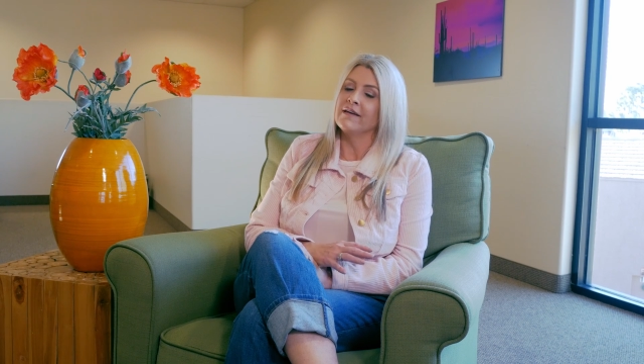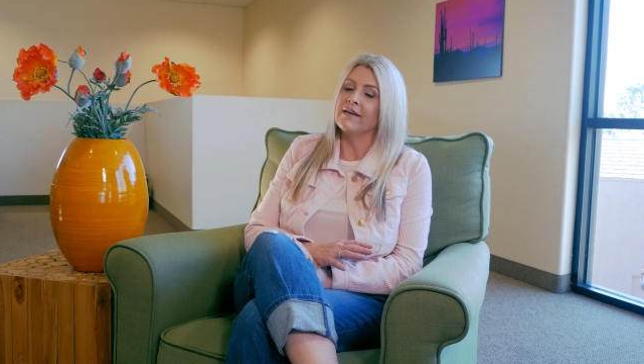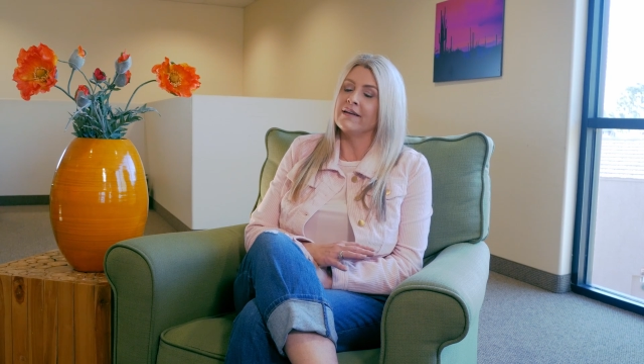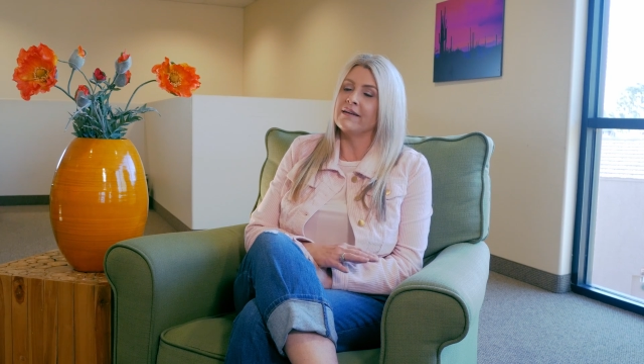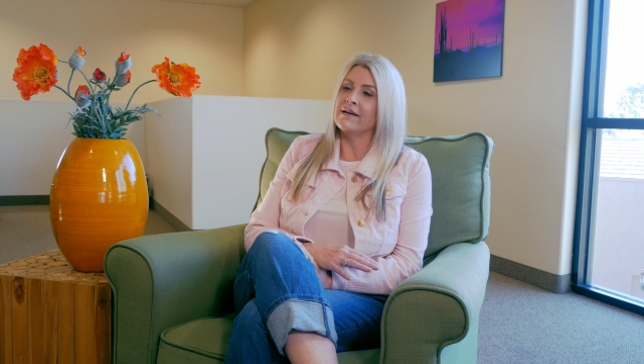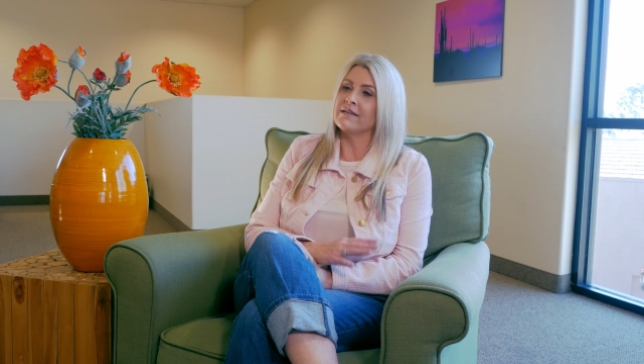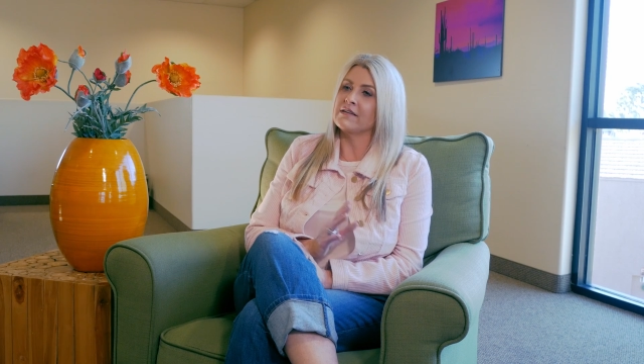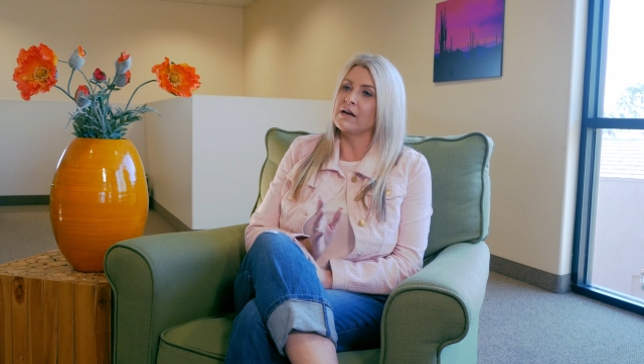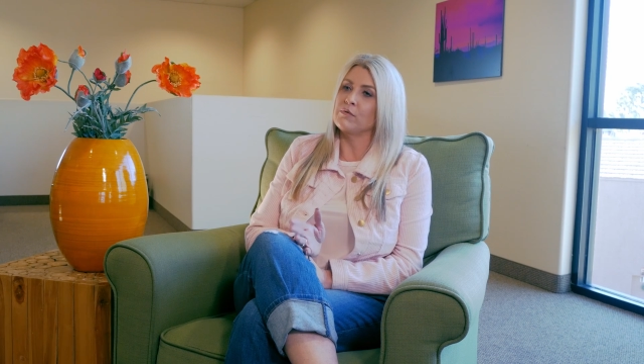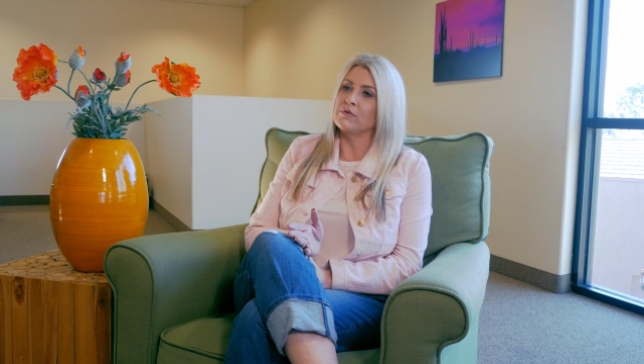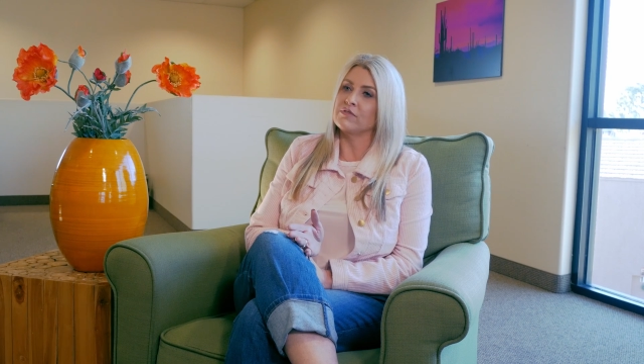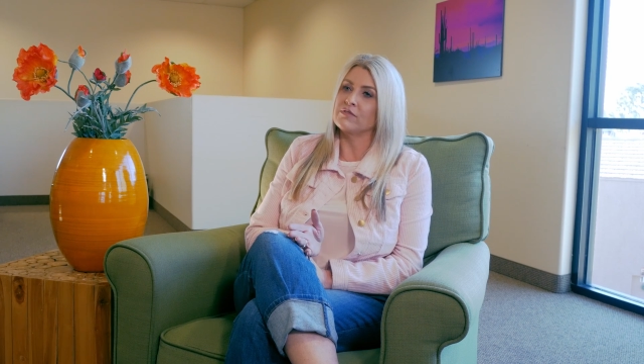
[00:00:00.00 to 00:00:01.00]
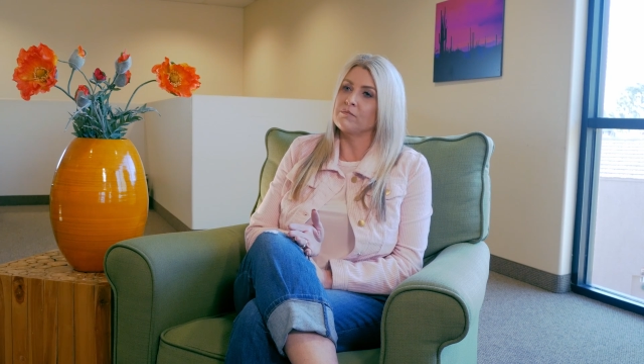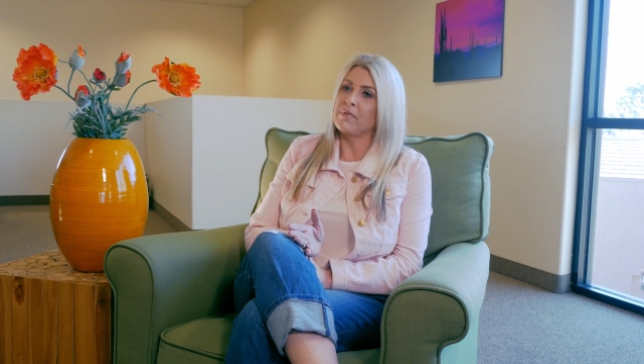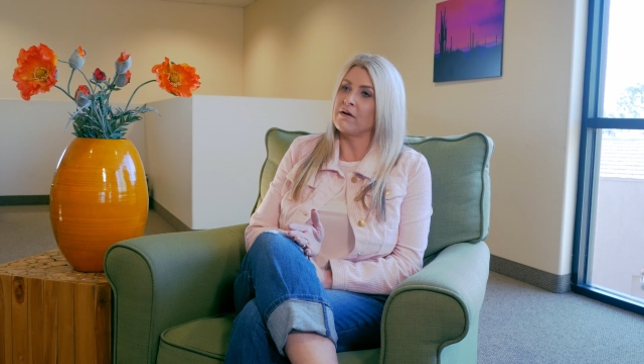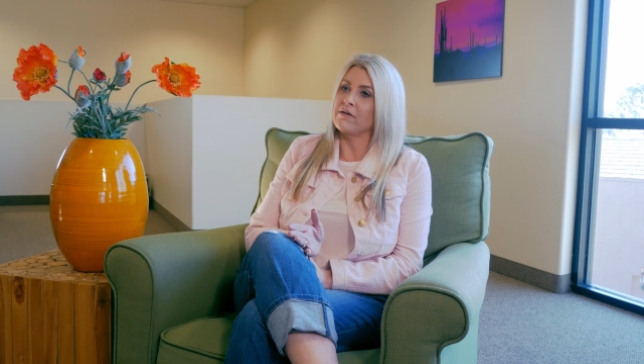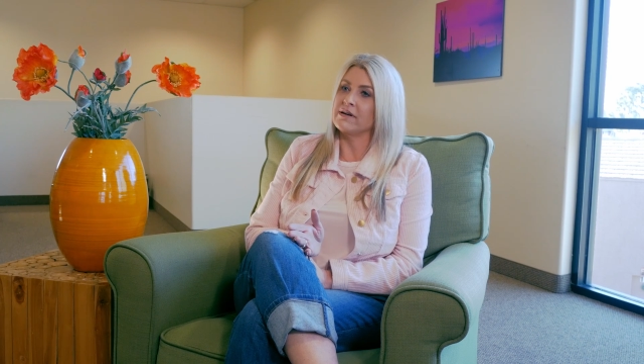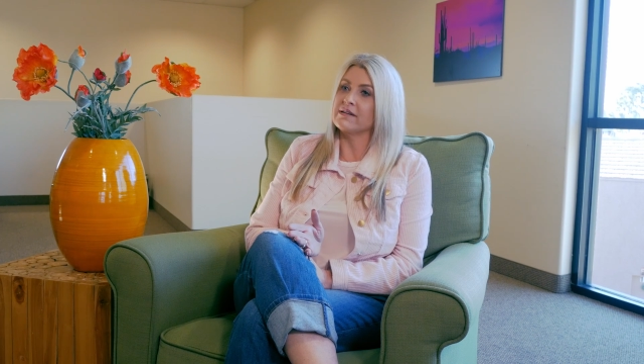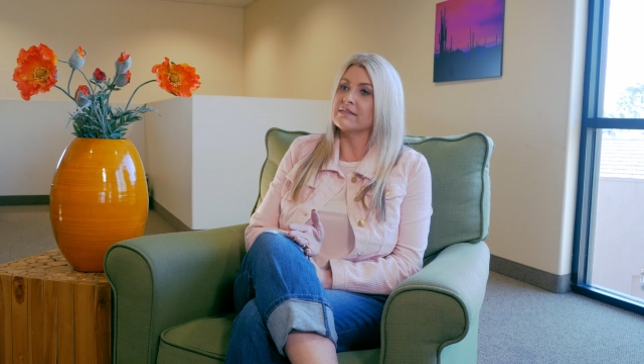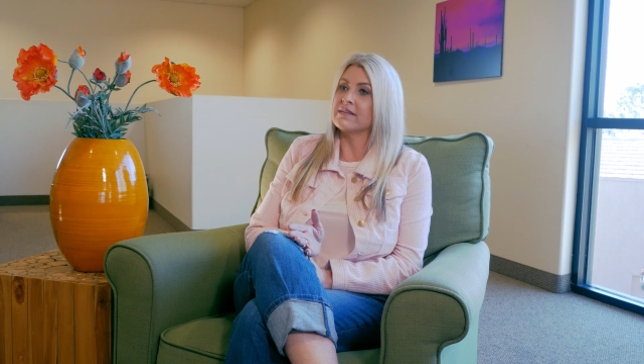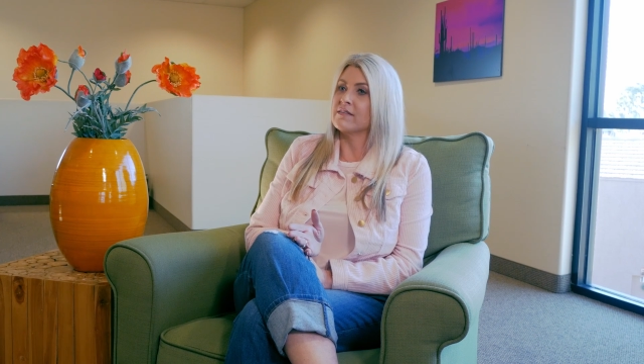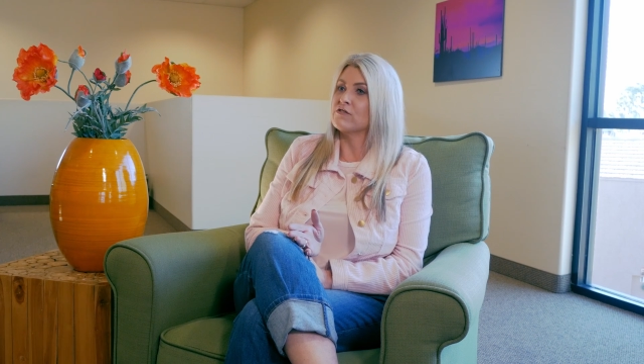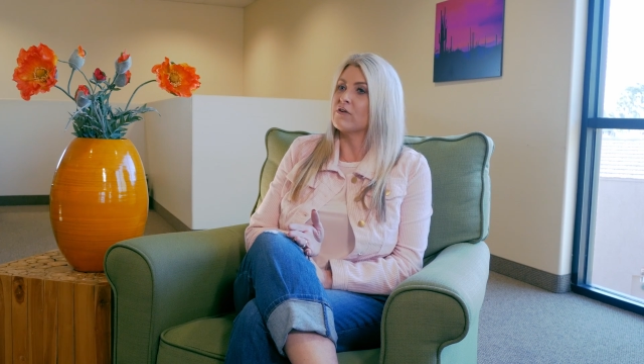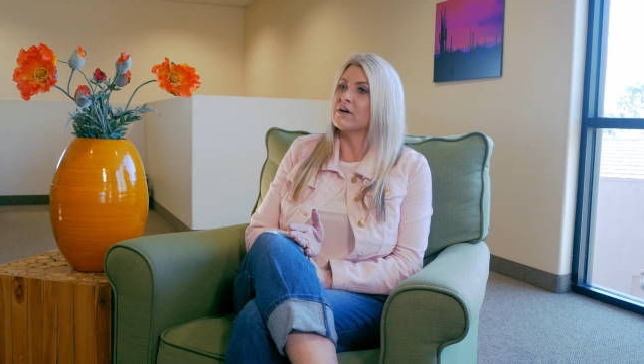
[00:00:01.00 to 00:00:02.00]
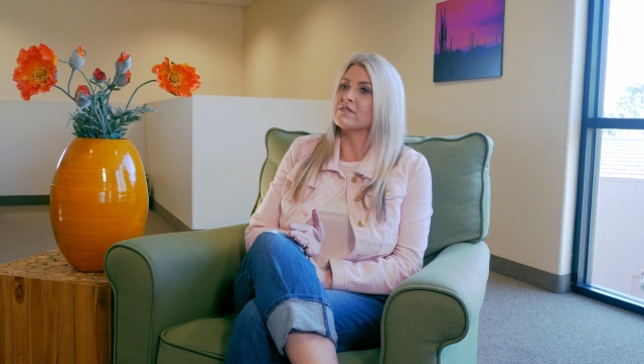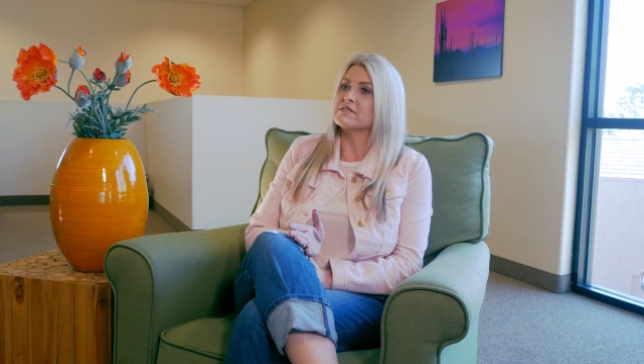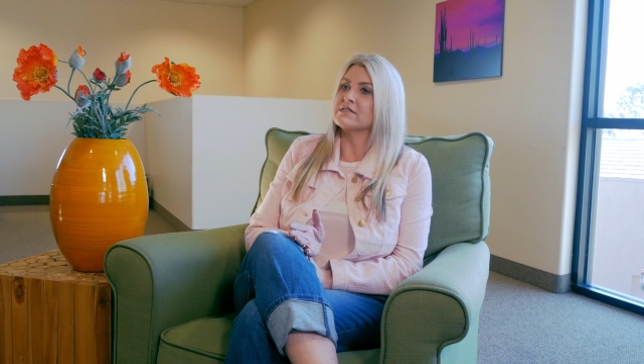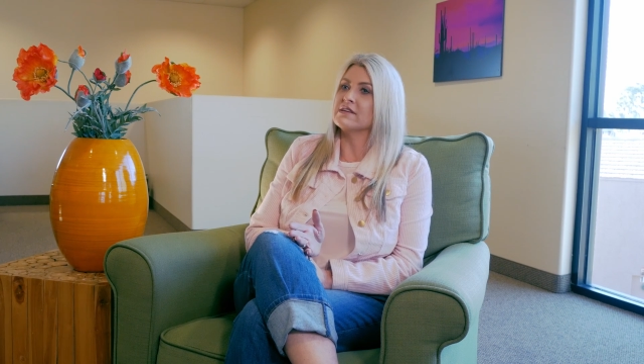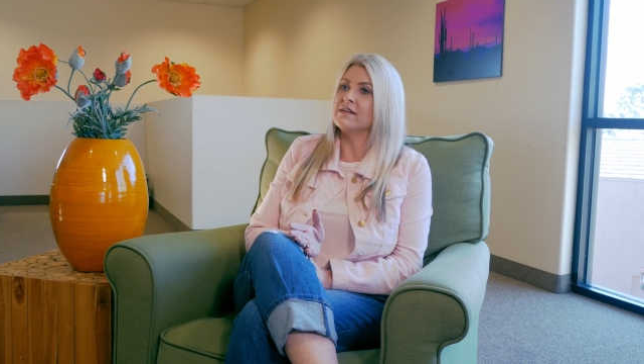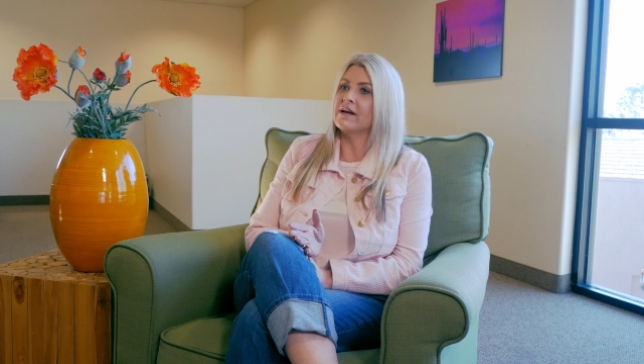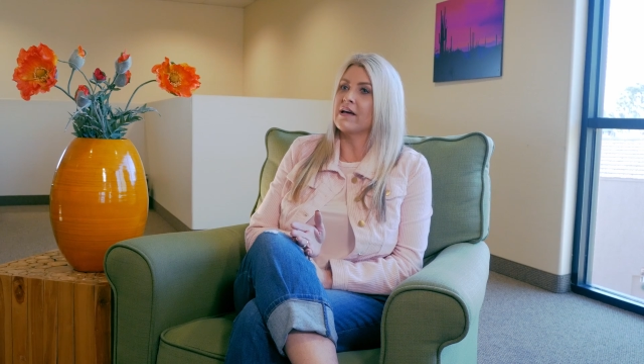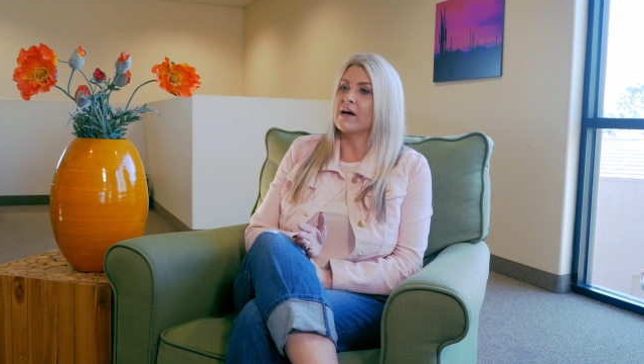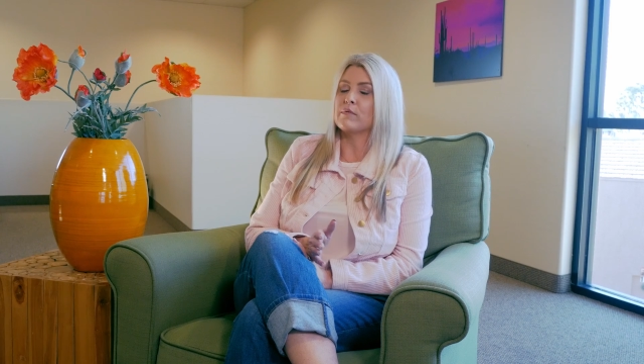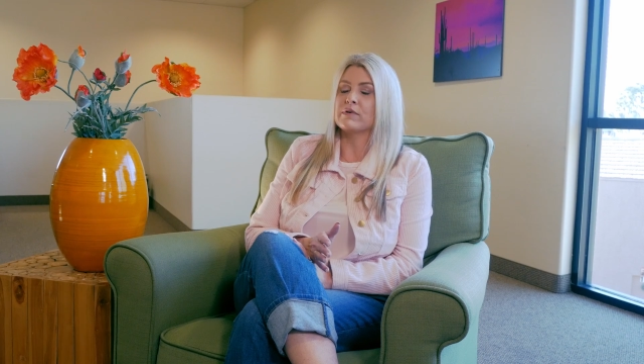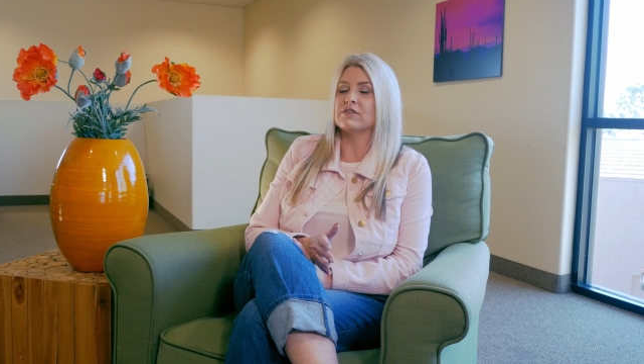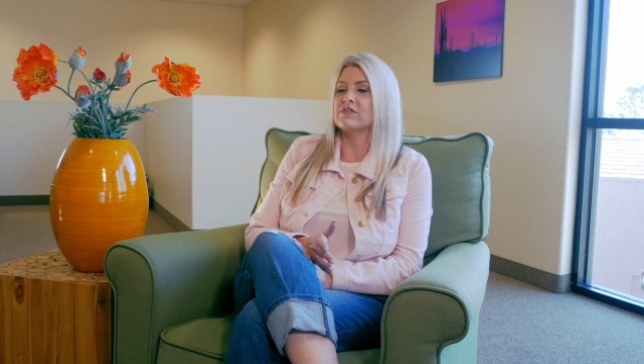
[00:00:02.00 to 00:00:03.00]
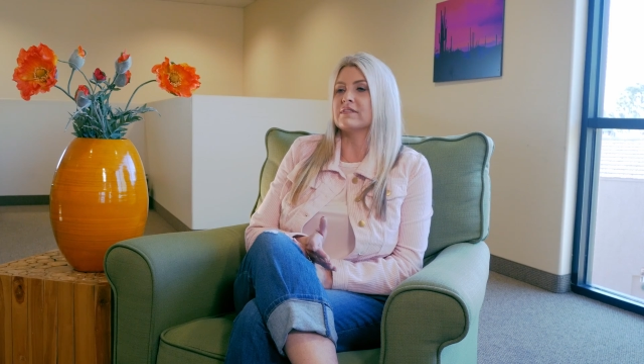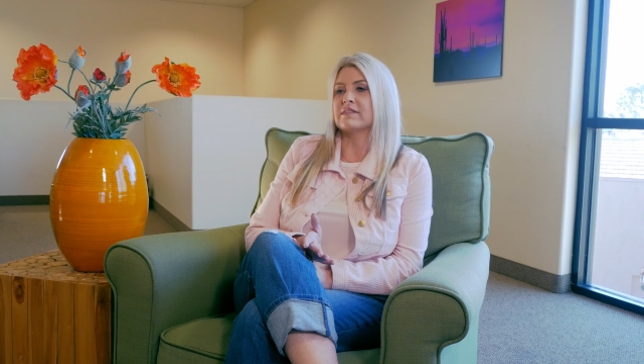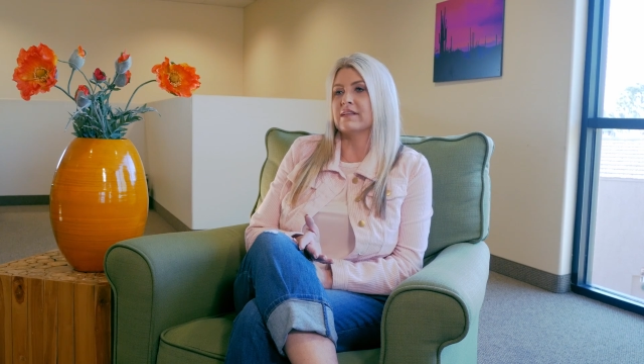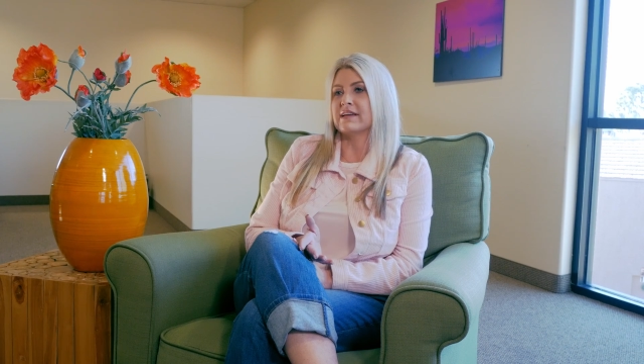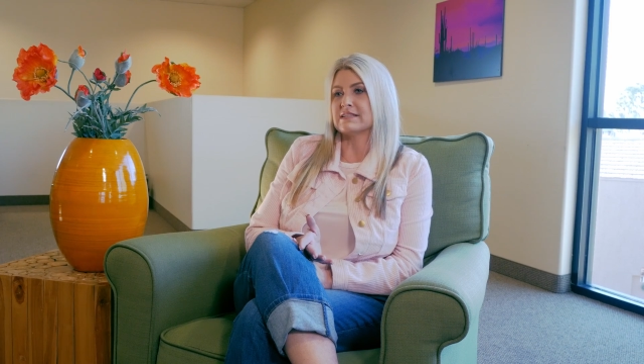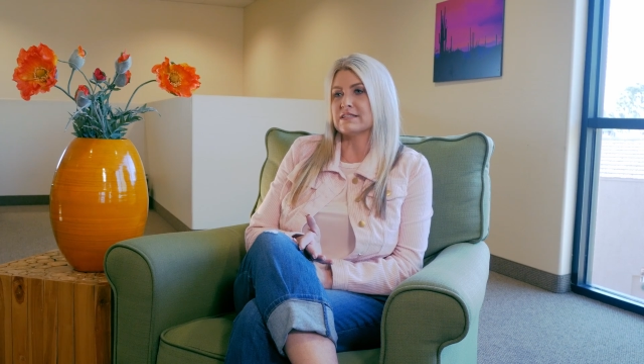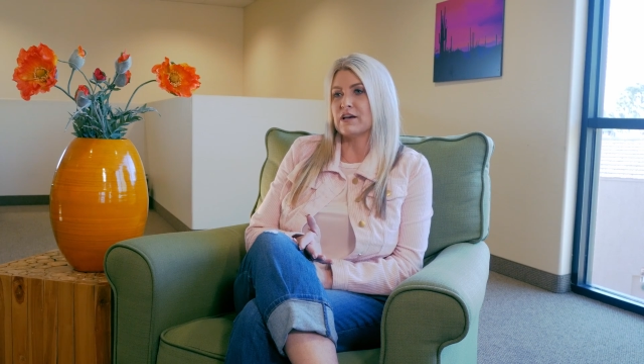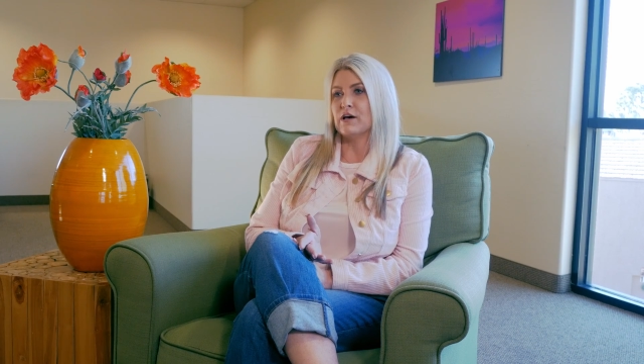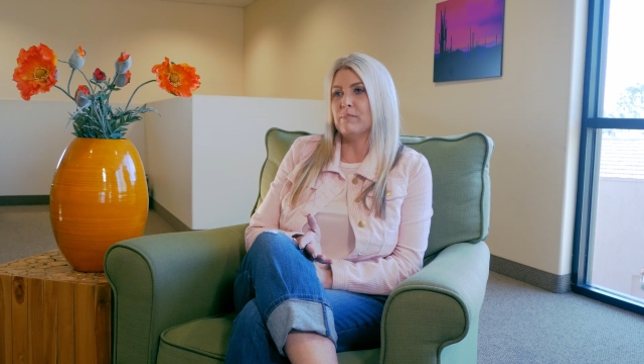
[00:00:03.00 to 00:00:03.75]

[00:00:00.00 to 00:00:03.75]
And as I was about ready to sit in the driver's seat, I happened to just glance up,